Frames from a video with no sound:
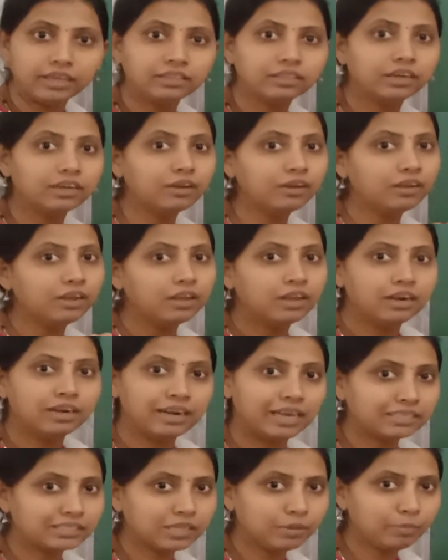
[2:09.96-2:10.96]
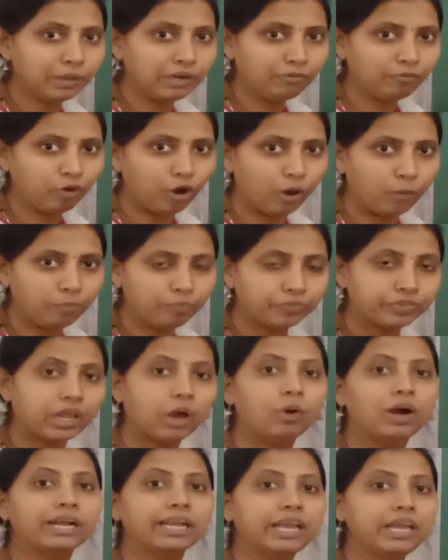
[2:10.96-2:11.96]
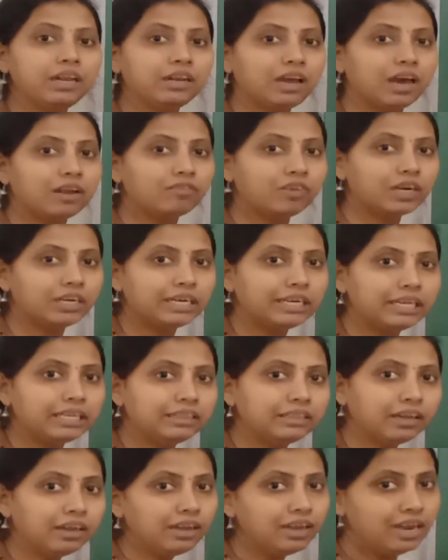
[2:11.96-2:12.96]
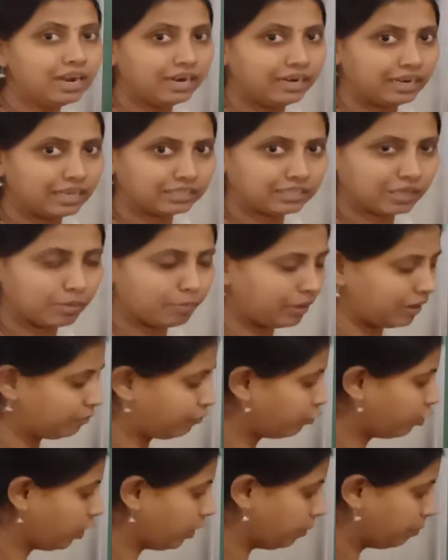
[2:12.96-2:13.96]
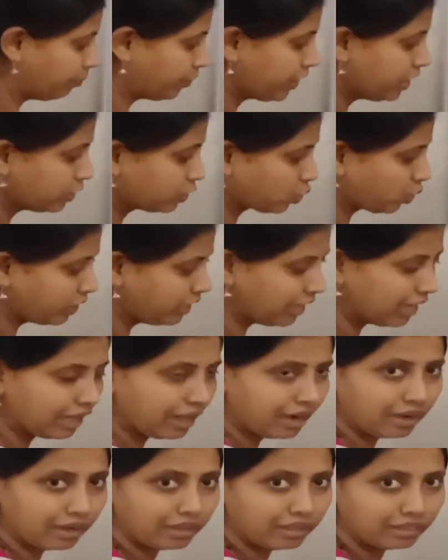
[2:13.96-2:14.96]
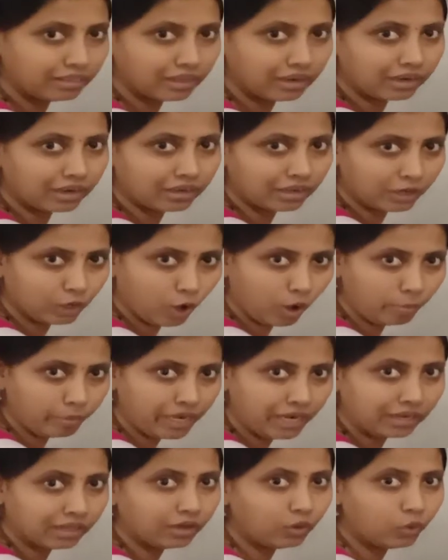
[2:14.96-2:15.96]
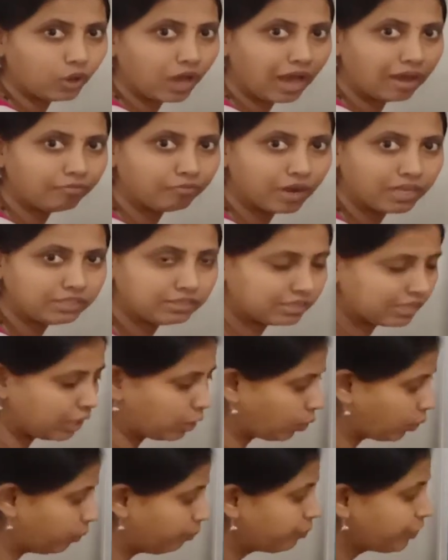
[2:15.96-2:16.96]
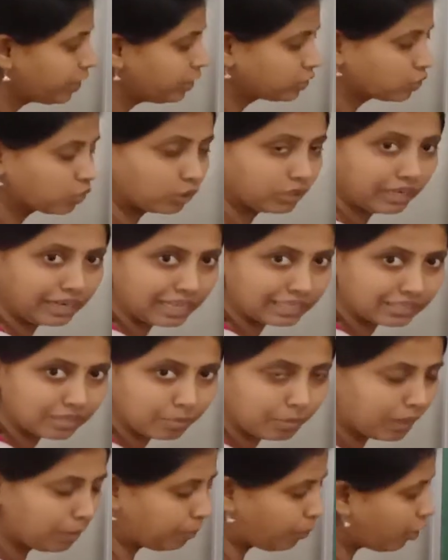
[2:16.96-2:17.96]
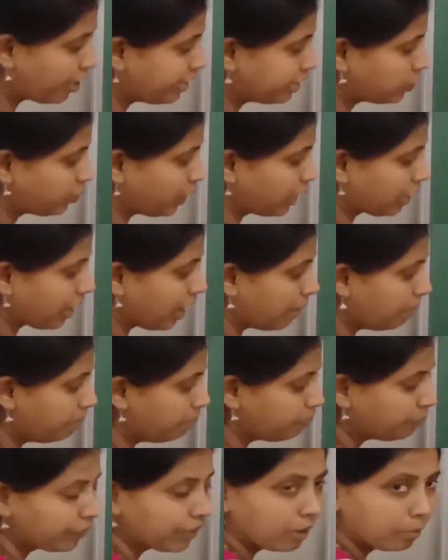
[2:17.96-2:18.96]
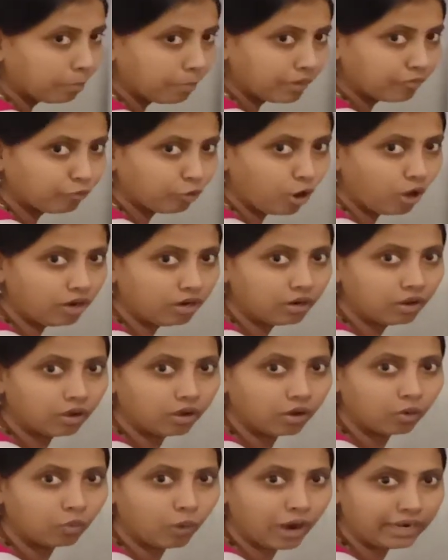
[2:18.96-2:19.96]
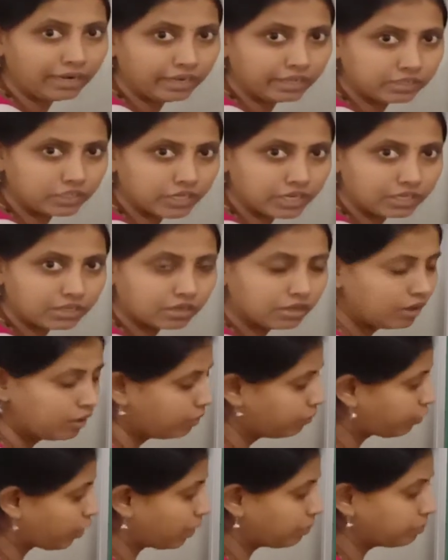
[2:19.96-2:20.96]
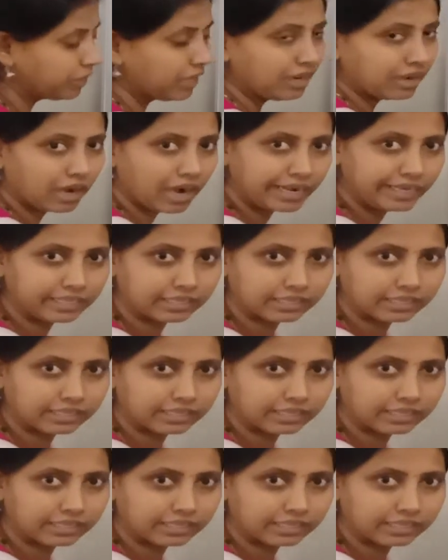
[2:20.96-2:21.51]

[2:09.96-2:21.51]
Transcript: in the decimal form. Now again convert it in the decimal form. So here in the denominator you have 1 0. So the decimal point will come before one digit from the right